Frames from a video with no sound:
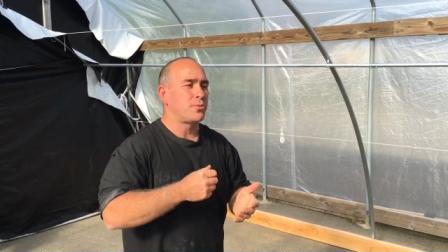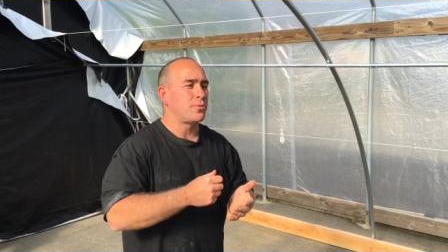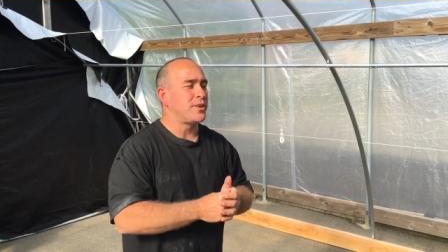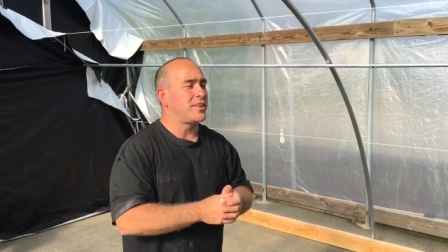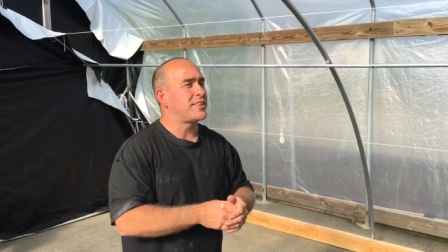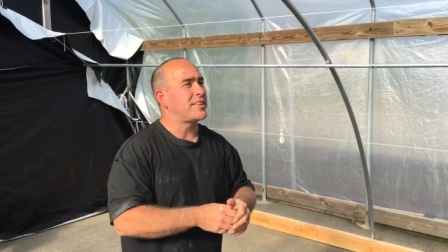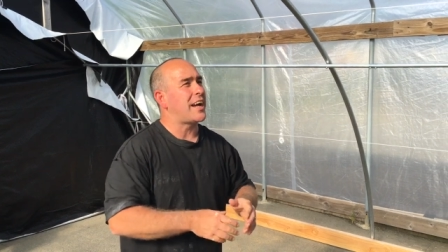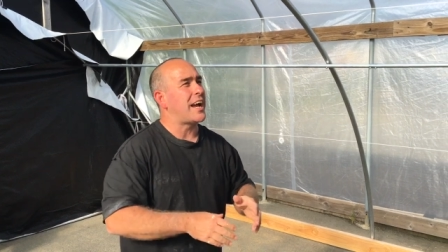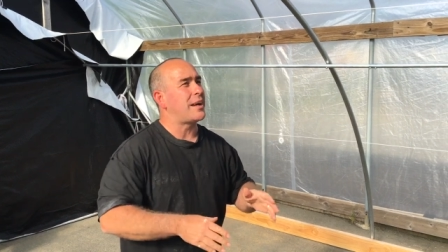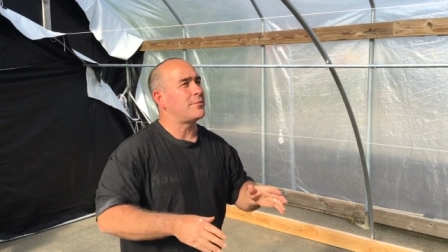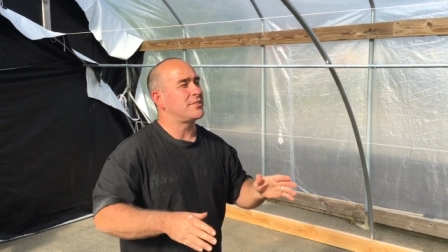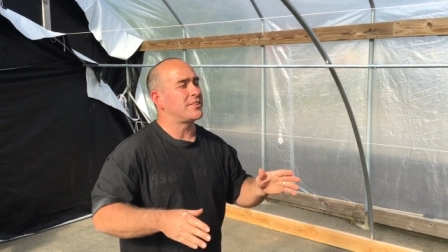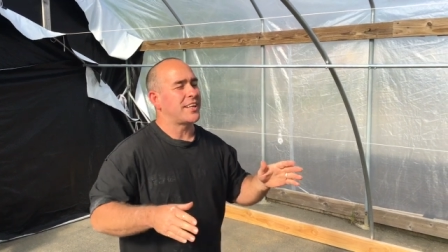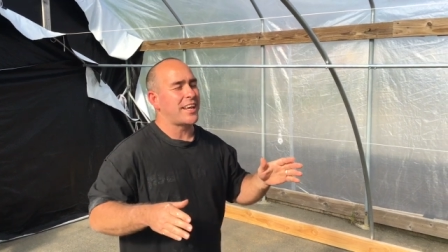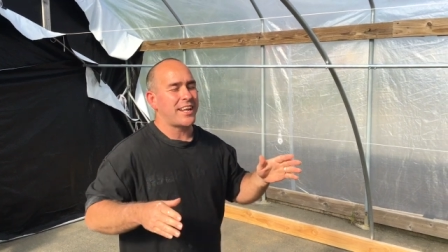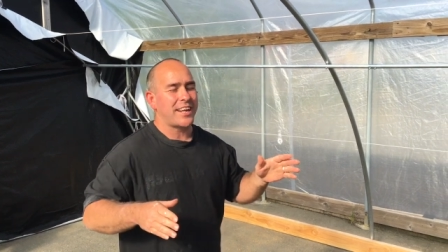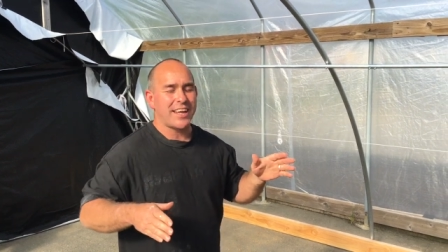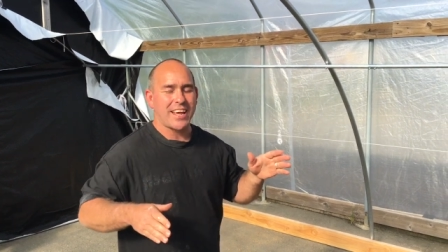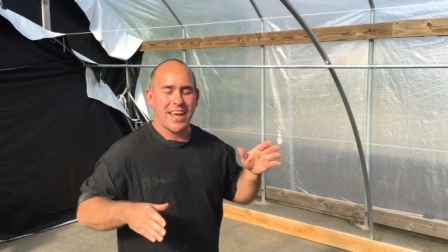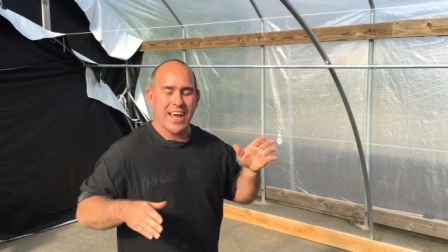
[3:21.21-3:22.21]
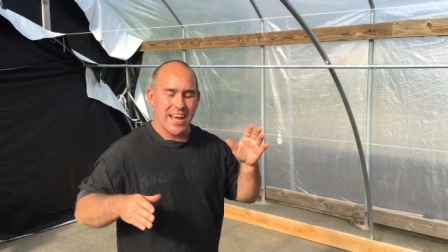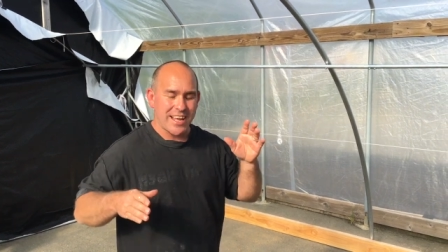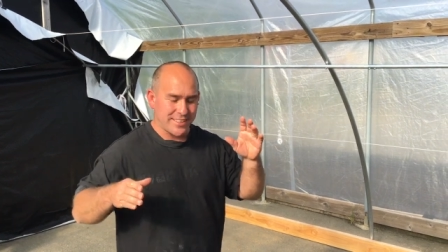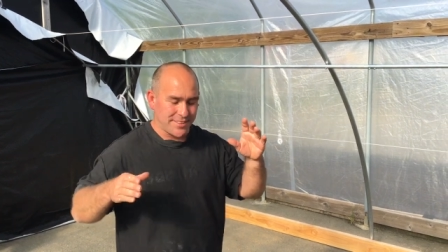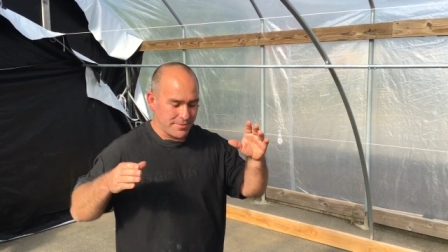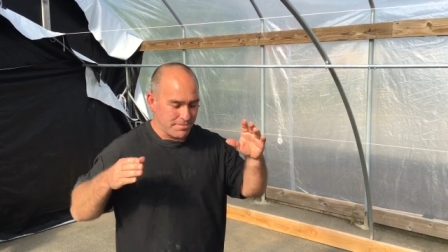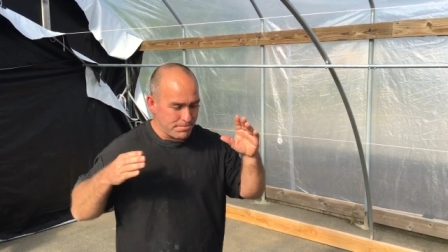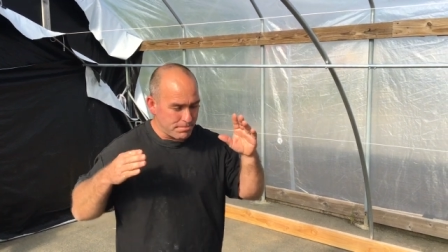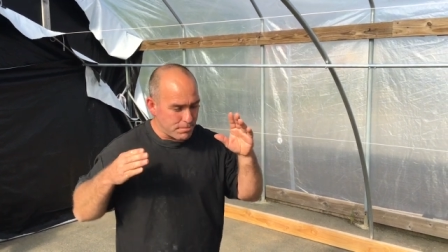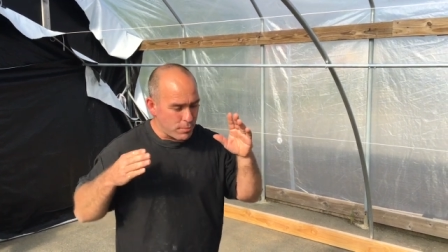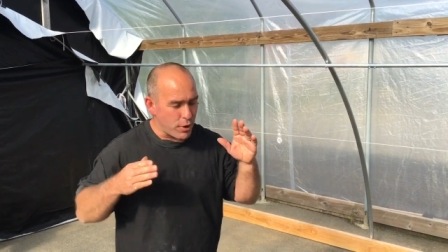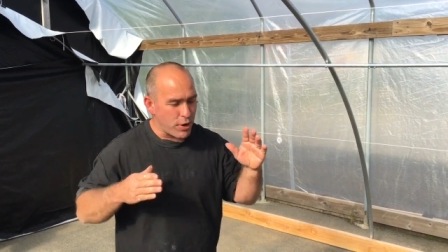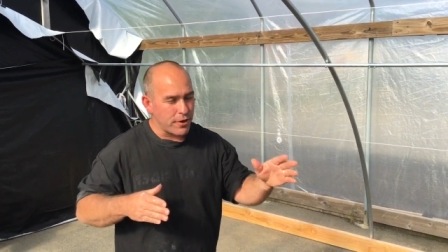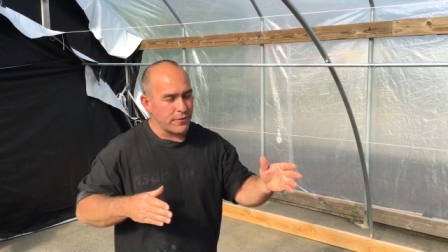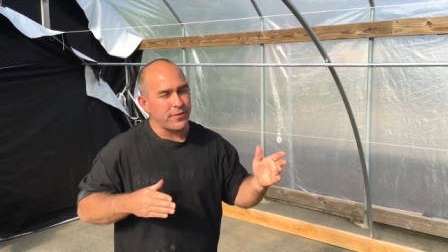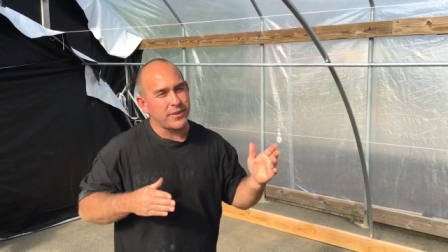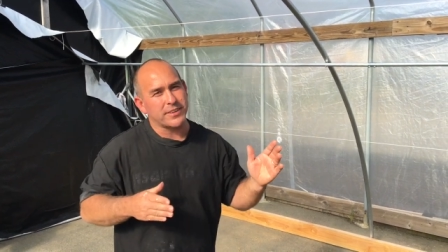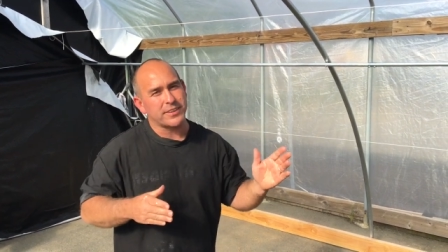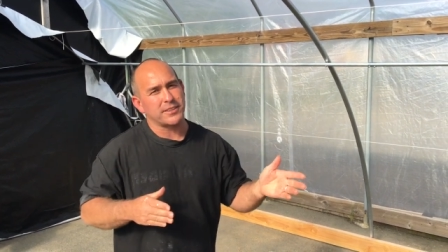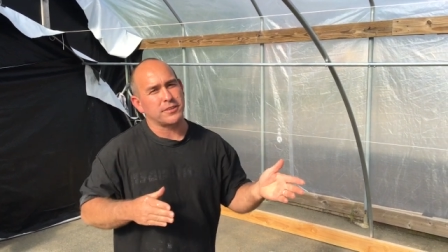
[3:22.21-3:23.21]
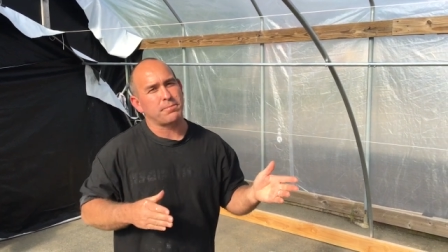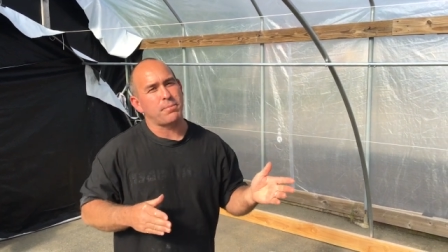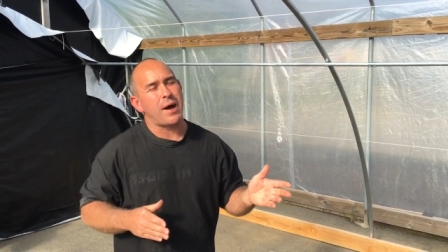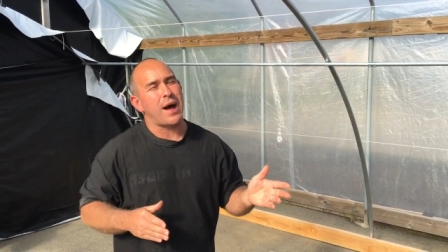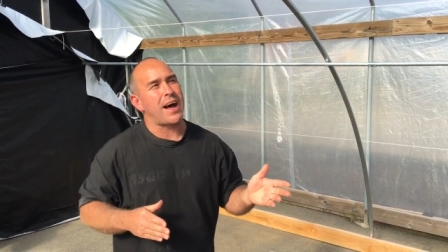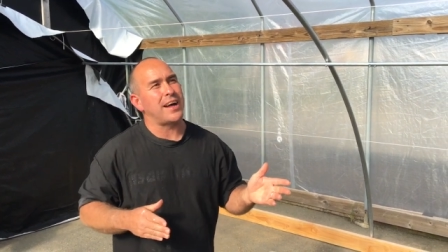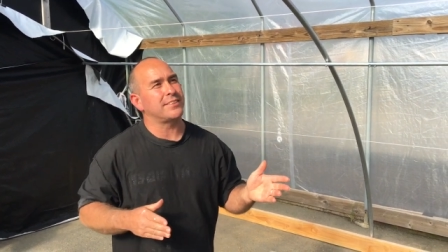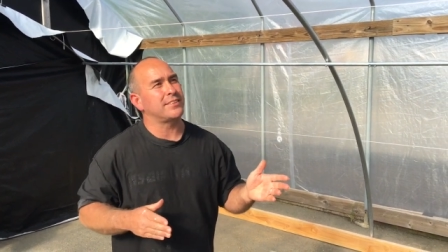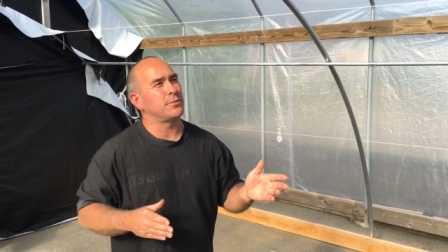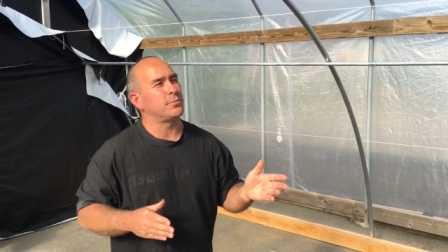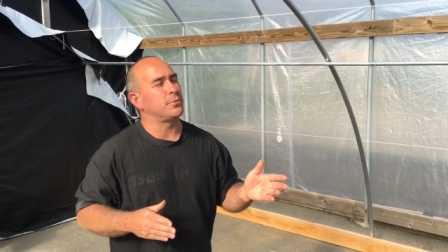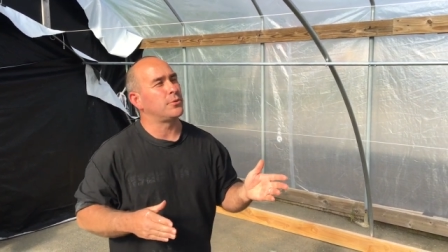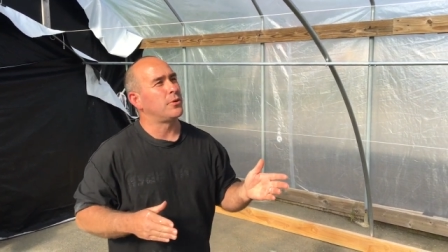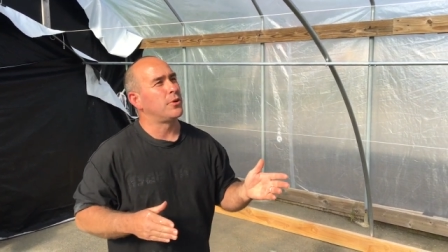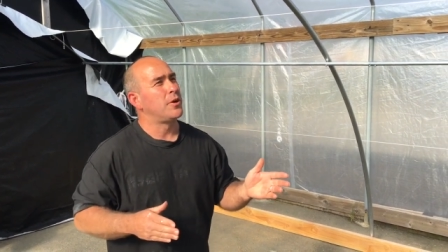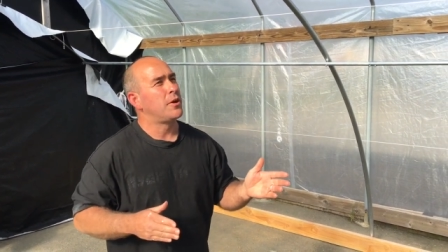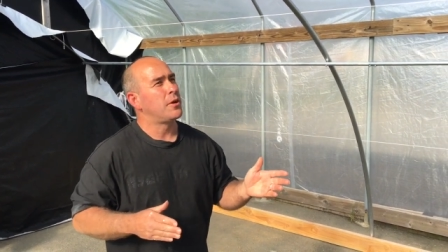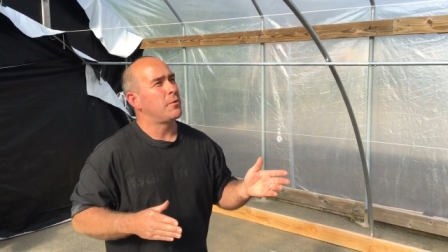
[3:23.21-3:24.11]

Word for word: three times and get it as perfect as possible